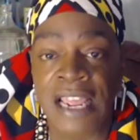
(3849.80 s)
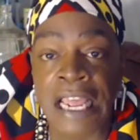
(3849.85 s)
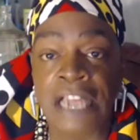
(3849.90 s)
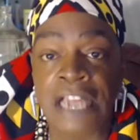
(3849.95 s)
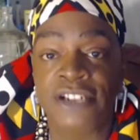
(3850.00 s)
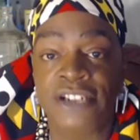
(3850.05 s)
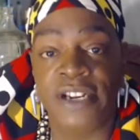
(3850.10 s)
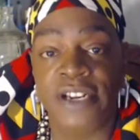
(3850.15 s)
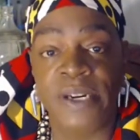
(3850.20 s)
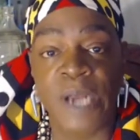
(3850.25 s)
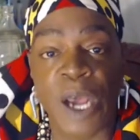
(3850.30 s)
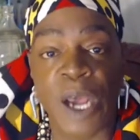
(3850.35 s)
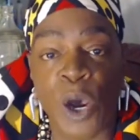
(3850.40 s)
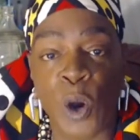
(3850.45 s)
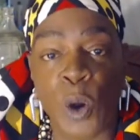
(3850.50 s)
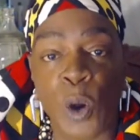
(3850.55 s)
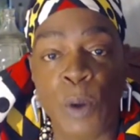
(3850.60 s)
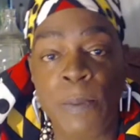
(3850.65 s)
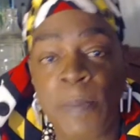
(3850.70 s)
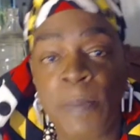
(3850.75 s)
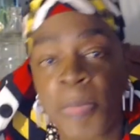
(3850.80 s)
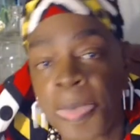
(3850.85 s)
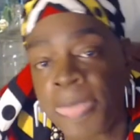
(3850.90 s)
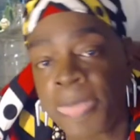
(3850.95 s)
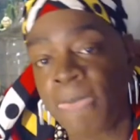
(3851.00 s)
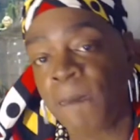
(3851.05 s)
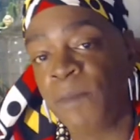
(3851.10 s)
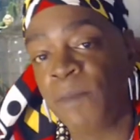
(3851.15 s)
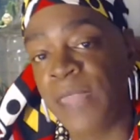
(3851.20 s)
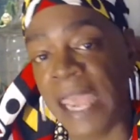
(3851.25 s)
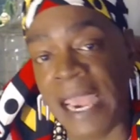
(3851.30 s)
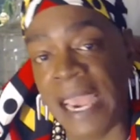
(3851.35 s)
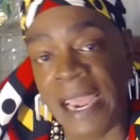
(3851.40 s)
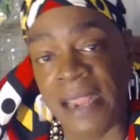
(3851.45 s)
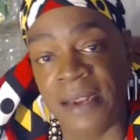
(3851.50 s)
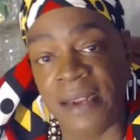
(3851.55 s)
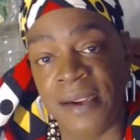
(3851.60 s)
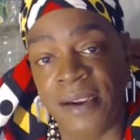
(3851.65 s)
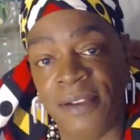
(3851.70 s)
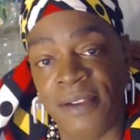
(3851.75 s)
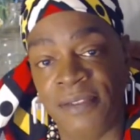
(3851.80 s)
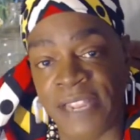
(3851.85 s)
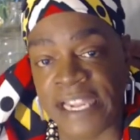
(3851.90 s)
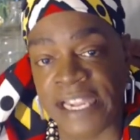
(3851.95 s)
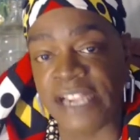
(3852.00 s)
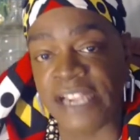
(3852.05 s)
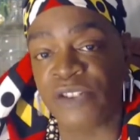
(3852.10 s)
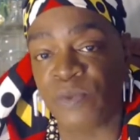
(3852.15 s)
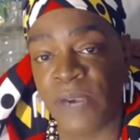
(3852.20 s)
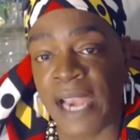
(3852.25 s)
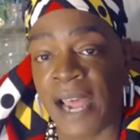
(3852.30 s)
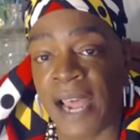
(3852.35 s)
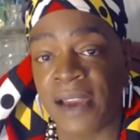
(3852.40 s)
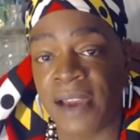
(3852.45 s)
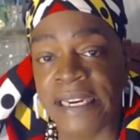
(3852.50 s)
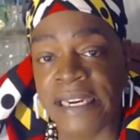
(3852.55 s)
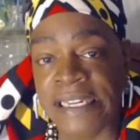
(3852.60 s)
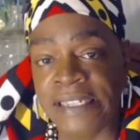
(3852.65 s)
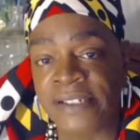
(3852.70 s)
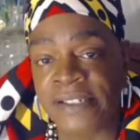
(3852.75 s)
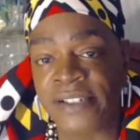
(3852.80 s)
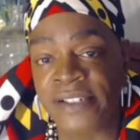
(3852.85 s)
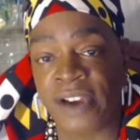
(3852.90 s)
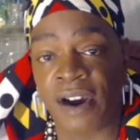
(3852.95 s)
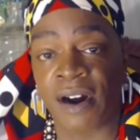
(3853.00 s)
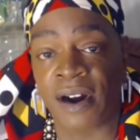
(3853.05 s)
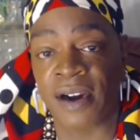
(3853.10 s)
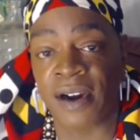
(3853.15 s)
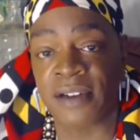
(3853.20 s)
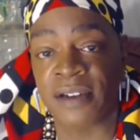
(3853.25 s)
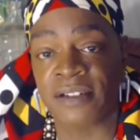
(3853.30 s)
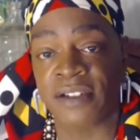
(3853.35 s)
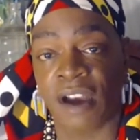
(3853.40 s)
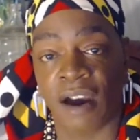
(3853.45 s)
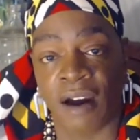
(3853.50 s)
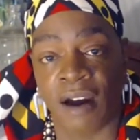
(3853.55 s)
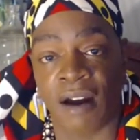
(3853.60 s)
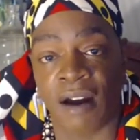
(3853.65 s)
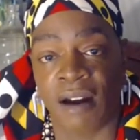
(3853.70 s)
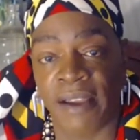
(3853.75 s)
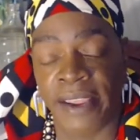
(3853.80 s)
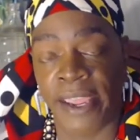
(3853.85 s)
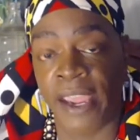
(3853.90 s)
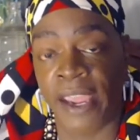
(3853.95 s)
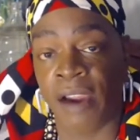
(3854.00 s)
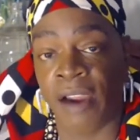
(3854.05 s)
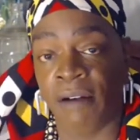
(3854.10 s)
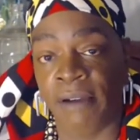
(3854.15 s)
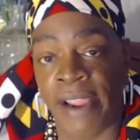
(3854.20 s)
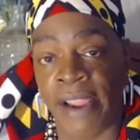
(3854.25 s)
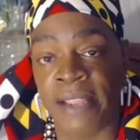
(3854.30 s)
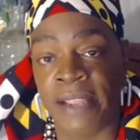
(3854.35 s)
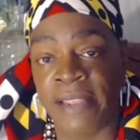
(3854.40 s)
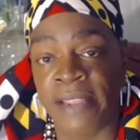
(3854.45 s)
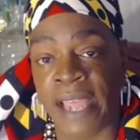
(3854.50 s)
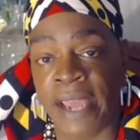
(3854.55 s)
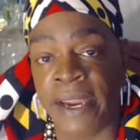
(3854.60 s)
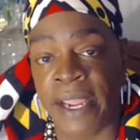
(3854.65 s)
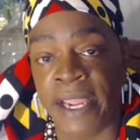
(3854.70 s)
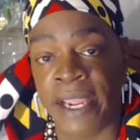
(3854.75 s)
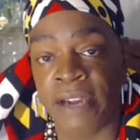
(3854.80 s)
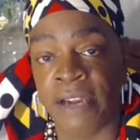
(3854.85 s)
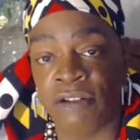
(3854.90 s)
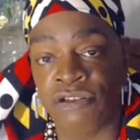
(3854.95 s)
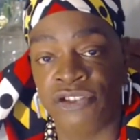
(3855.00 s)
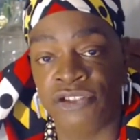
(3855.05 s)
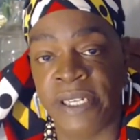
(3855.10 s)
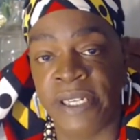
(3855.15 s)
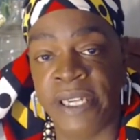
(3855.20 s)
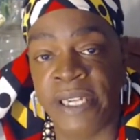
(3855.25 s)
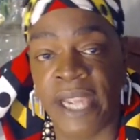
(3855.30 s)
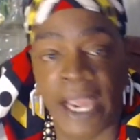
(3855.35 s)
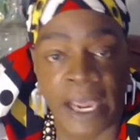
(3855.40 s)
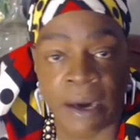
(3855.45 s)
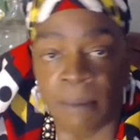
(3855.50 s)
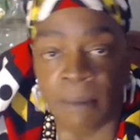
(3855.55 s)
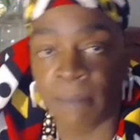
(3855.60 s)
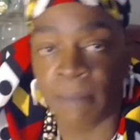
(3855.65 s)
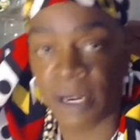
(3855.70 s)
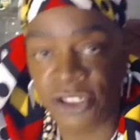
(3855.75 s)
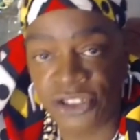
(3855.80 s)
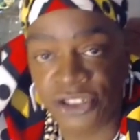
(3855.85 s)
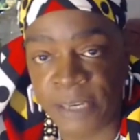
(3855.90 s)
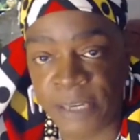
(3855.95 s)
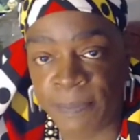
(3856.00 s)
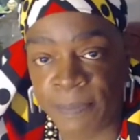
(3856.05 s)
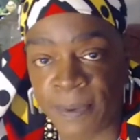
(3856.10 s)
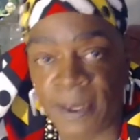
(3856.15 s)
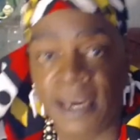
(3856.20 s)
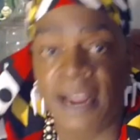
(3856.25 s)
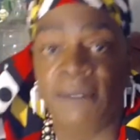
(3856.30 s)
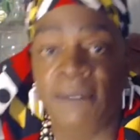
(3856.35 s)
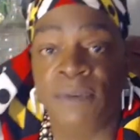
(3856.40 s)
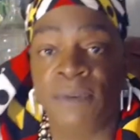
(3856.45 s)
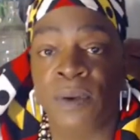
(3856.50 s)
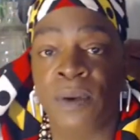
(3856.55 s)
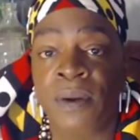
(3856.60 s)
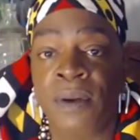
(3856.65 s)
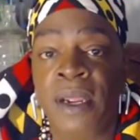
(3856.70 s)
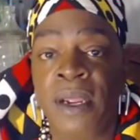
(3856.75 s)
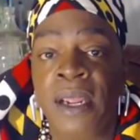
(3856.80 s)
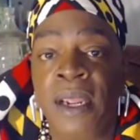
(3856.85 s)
to know that these reality stars are carrying that energy at a much deeper level